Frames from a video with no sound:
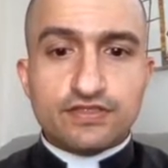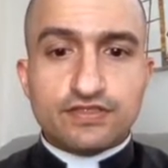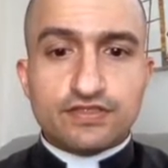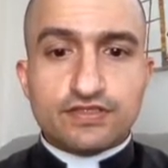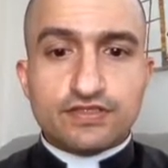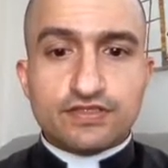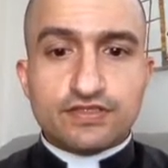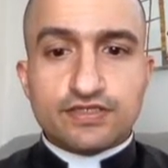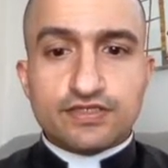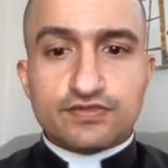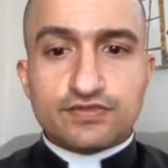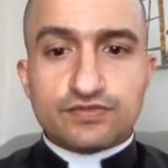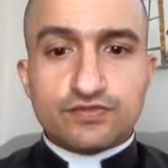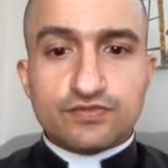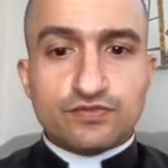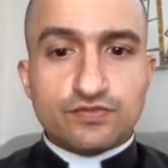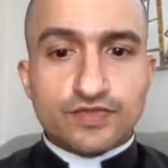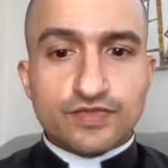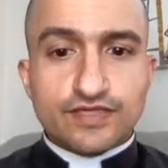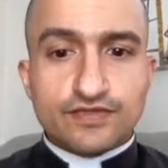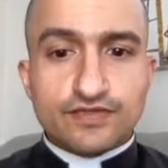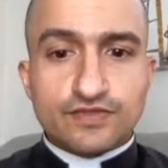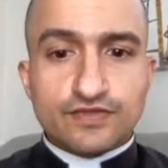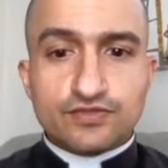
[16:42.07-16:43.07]
It'll go away
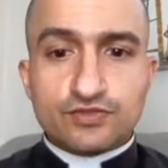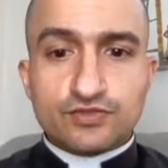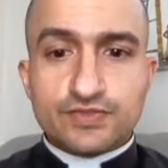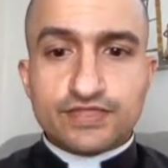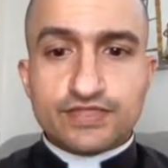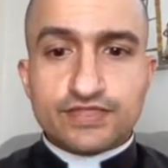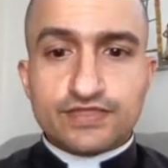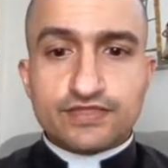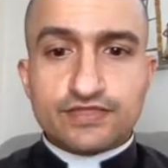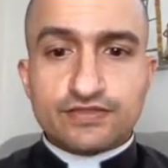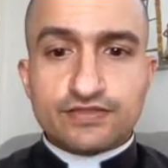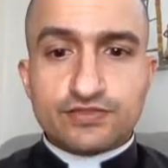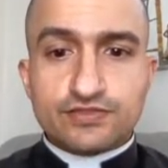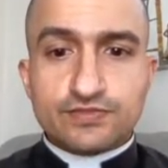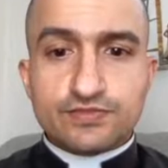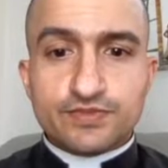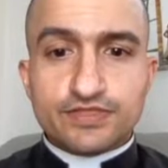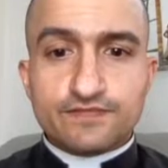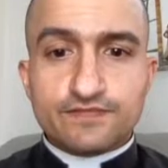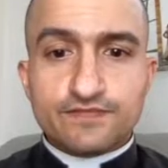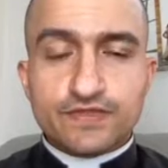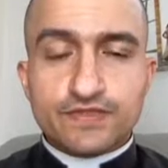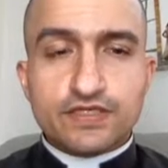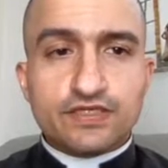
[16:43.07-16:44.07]
a little bit and a little
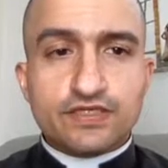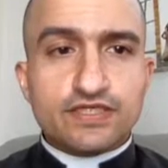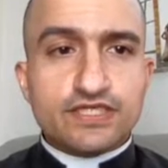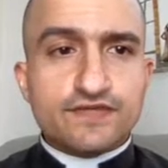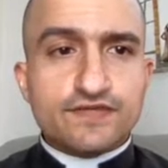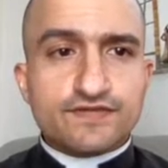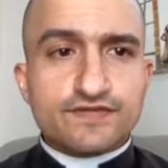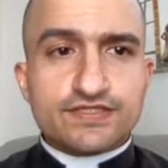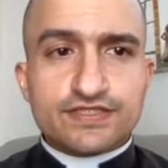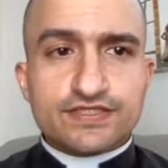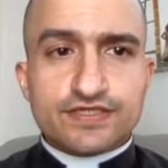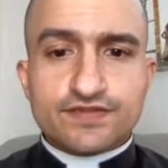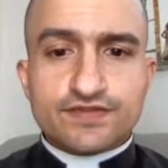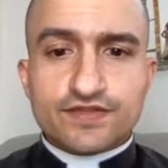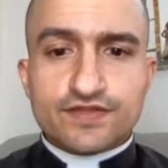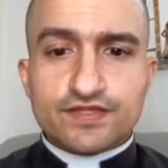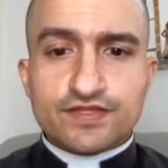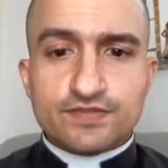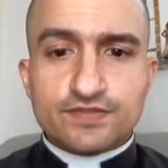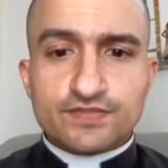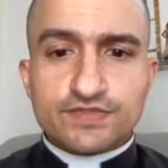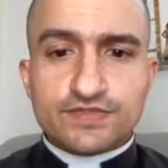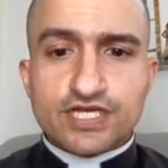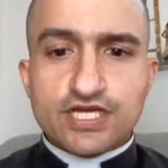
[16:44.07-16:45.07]
bit. Give yourself a
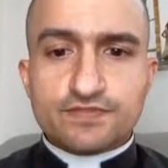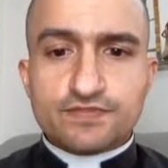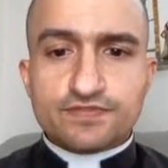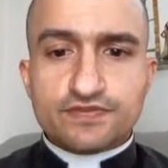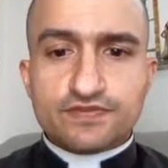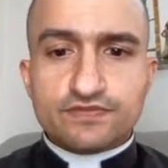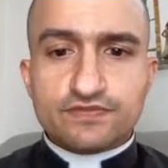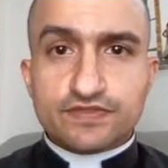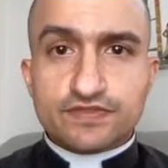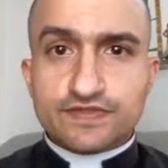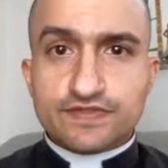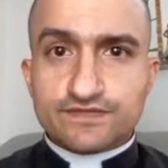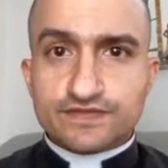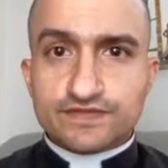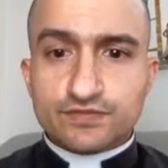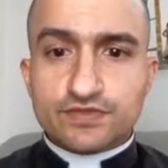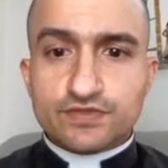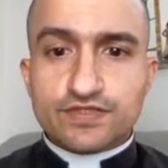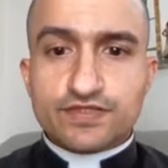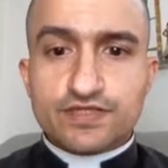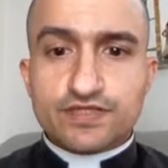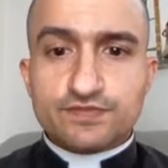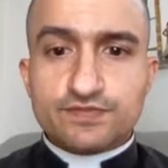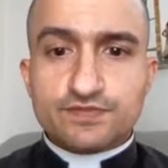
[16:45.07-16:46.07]
thumbs up. Give someone a
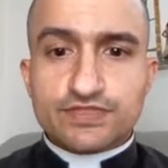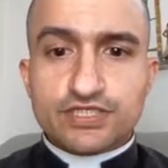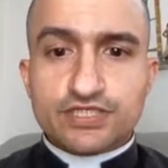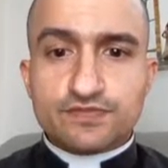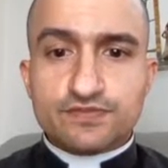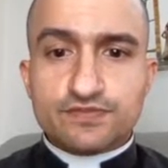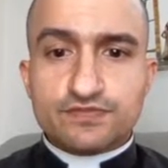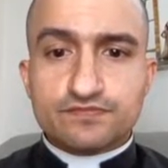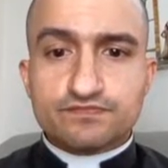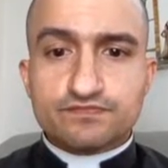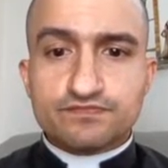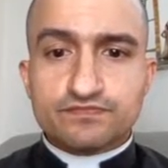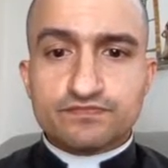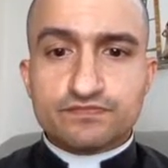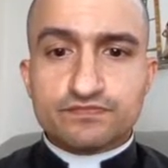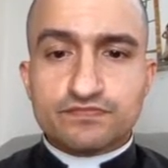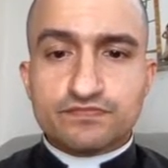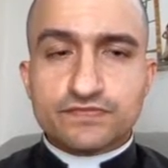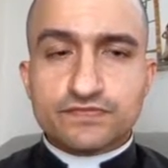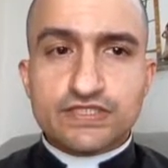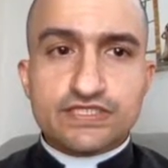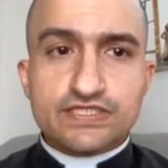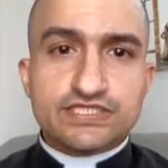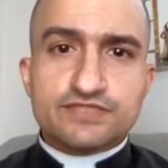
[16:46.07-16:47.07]
thumbs up.
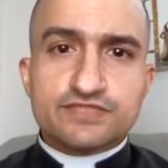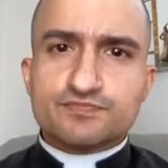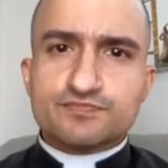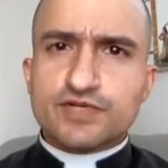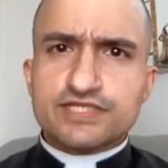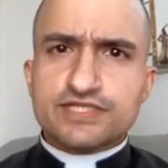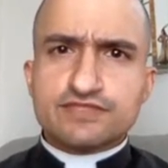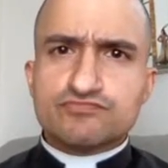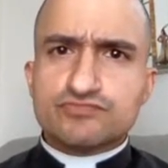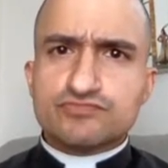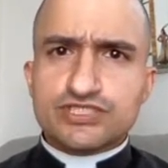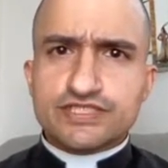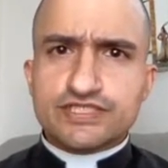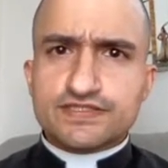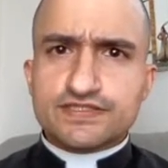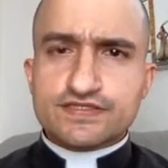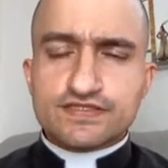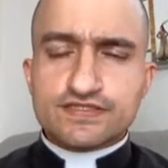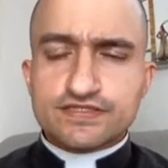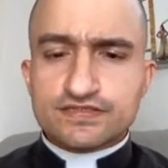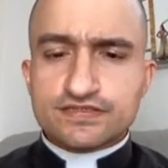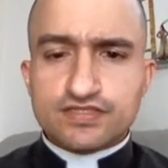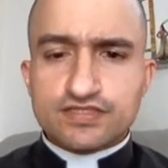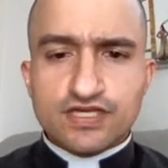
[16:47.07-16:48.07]
Spread
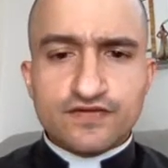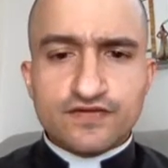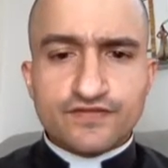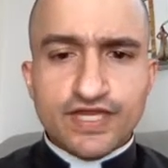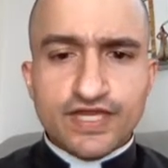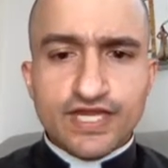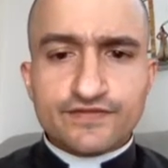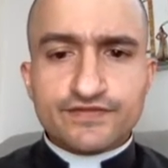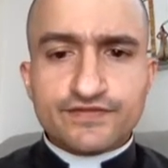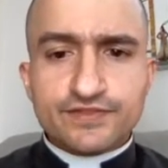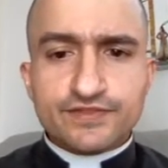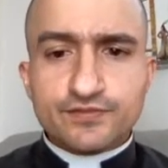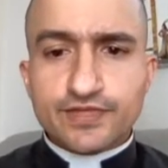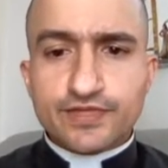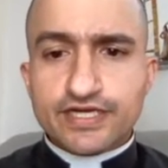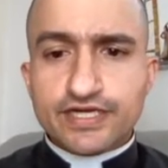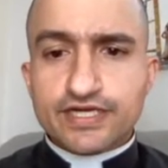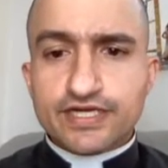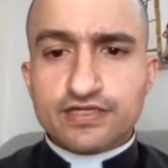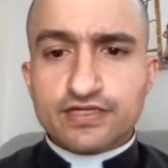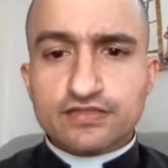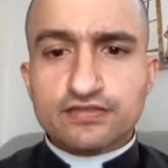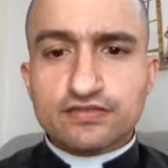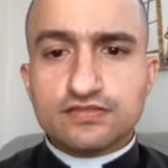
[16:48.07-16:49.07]
Jesus' love
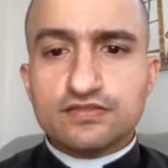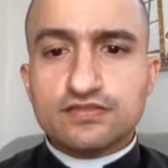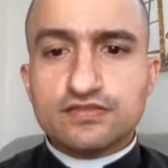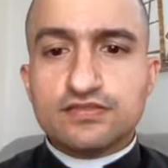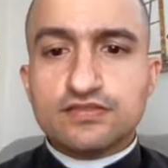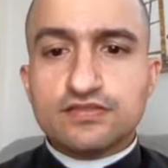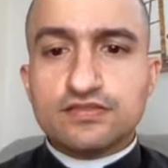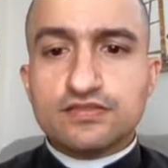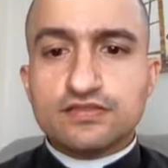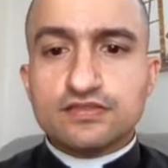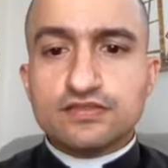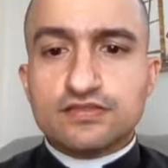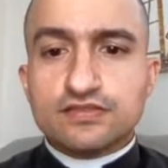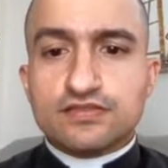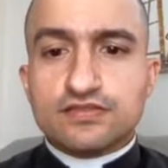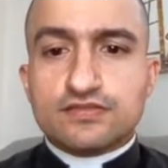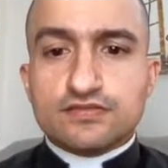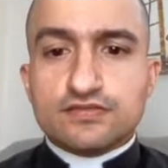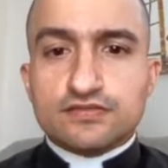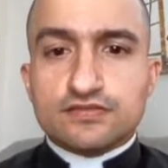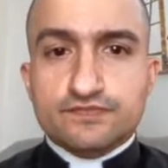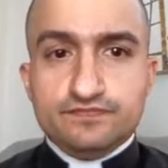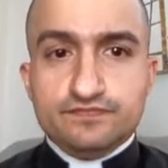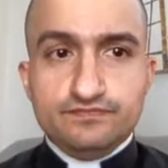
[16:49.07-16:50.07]
everywhere.
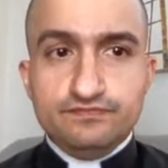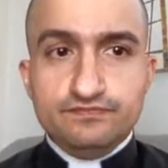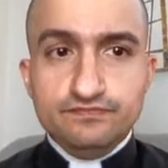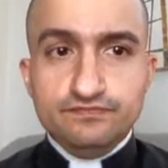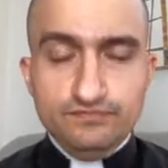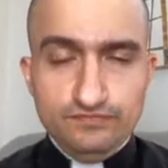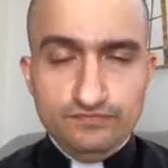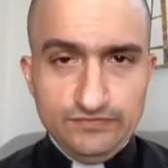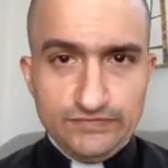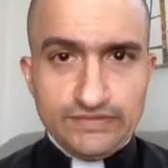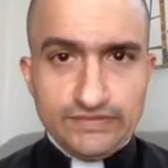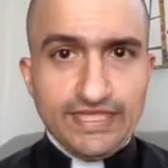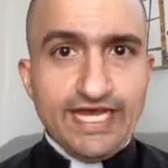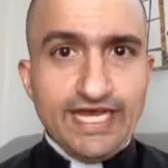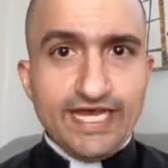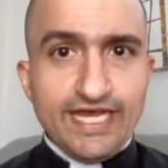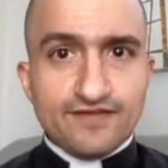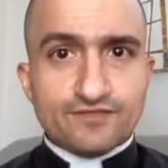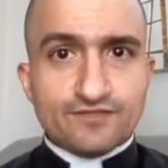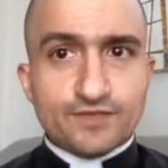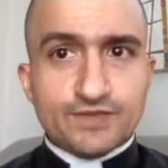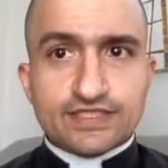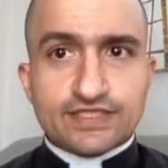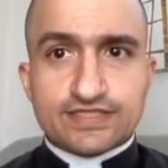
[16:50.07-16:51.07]

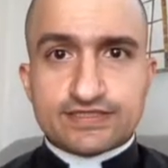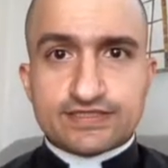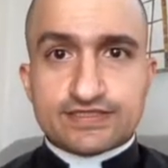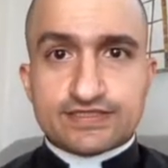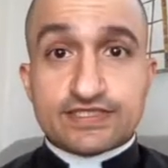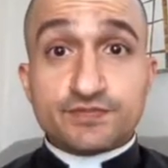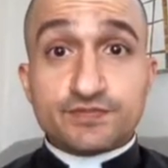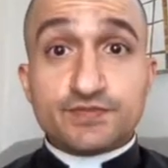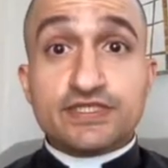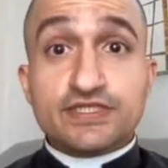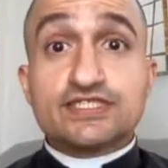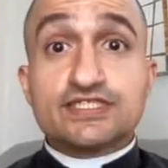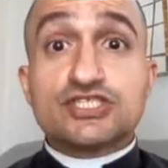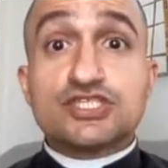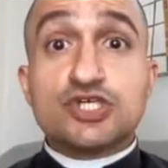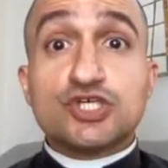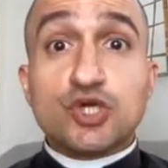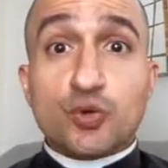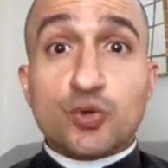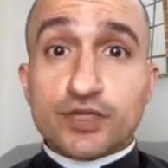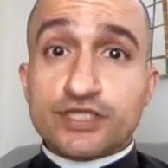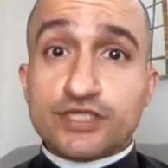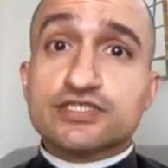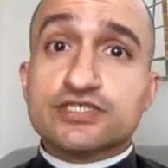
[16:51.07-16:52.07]
Laugh because something is
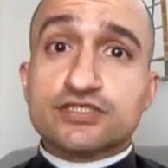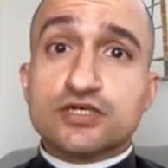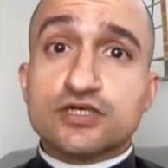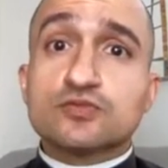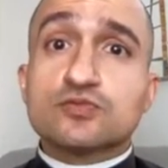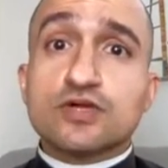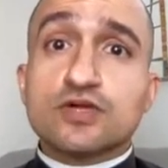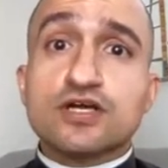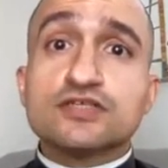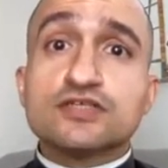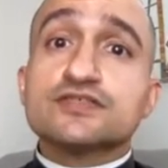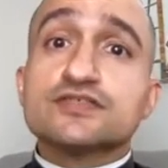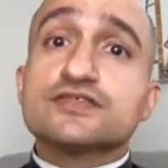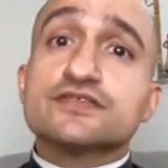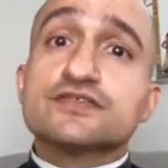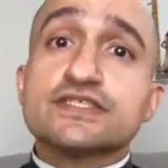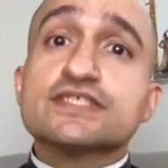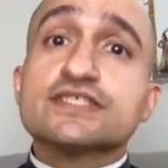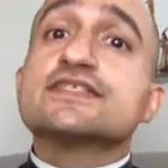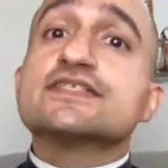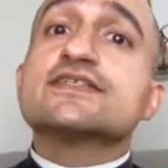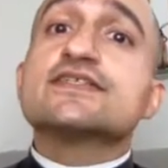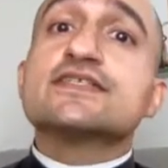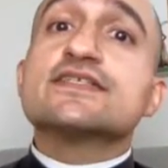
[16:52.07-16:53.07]
going to go wrong during the
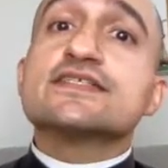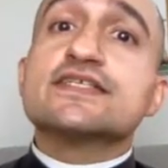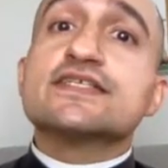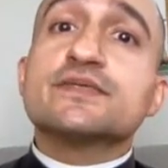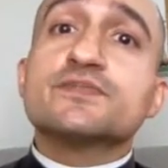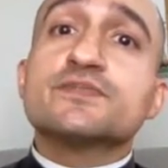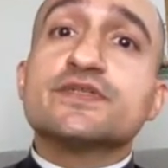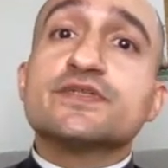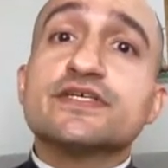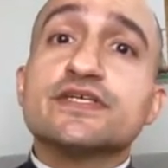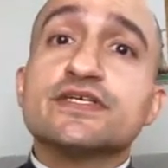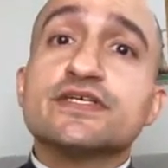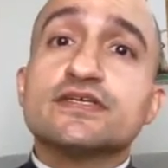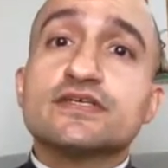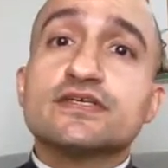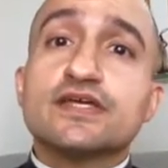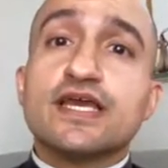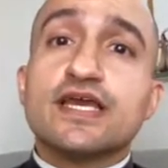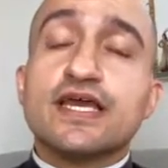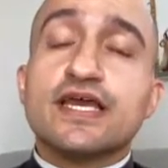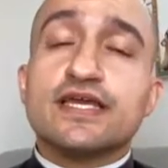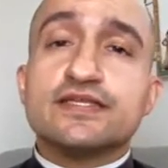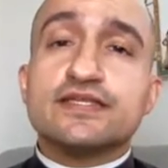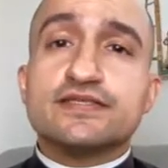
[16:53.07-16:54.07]
Synod Assembly,
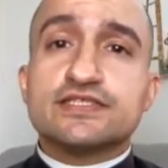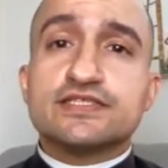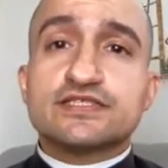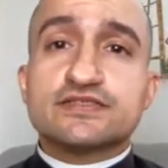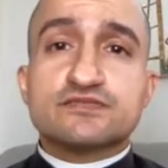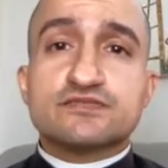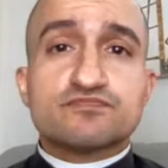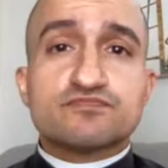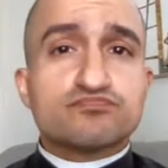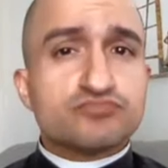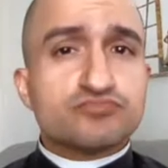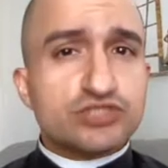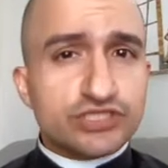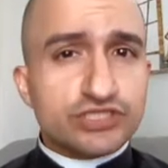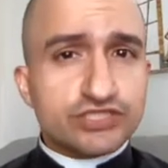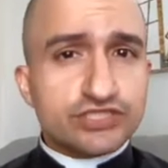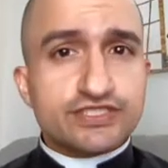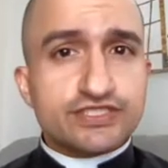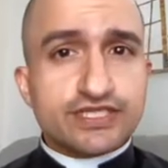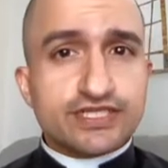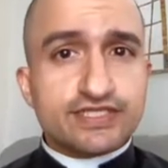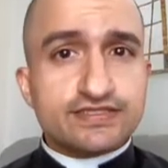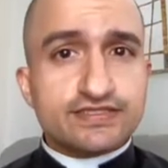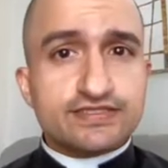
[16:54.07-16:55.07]
and good
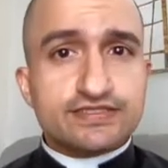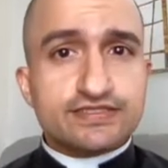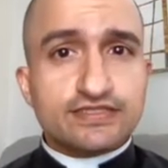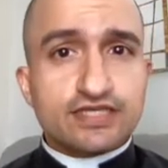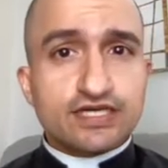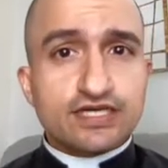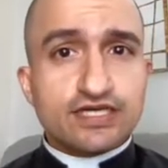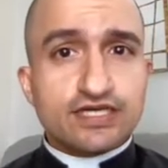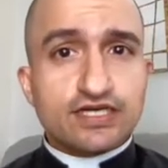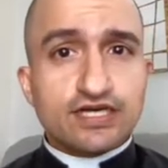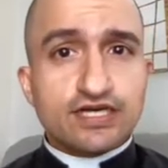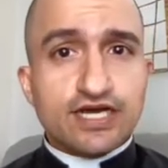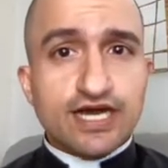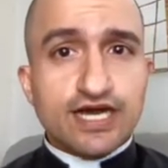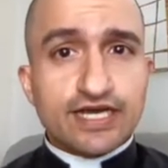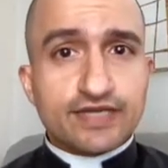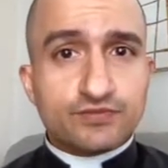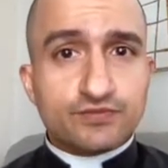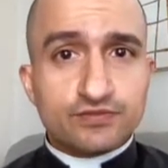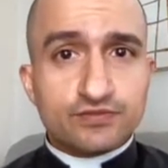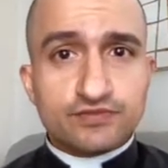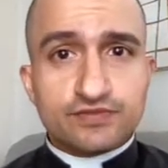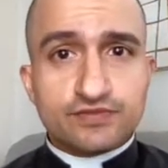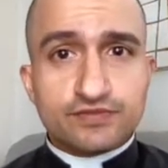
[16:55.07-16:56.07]
chance I
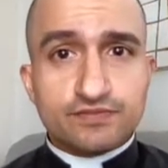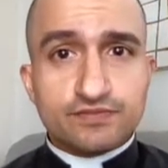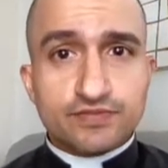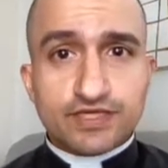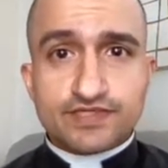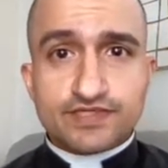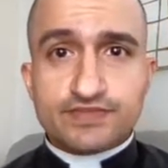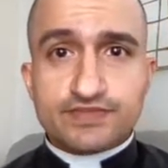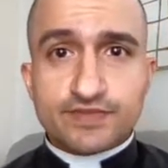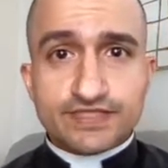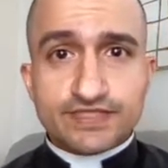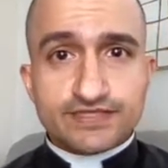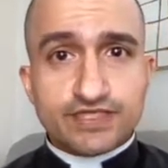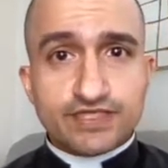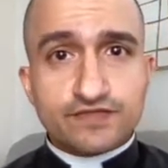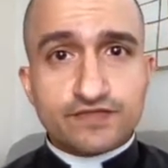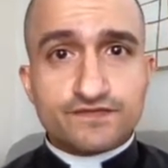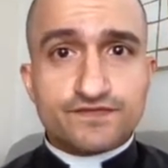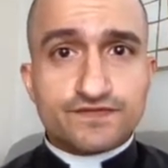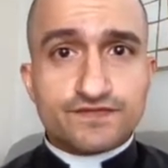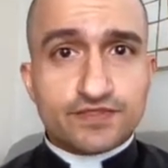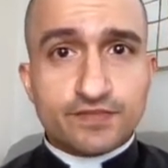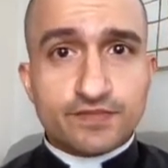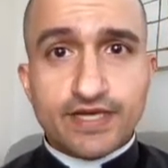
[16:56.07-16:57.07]
will embarrass myself
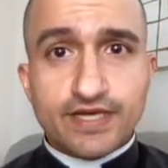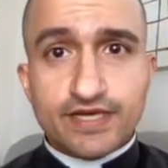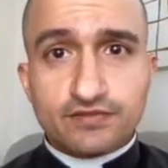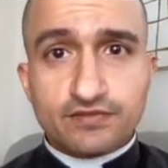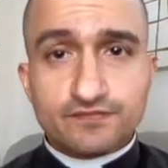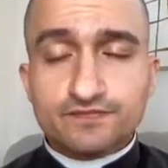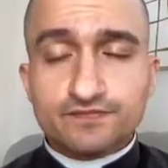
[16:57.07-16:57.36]
somehow.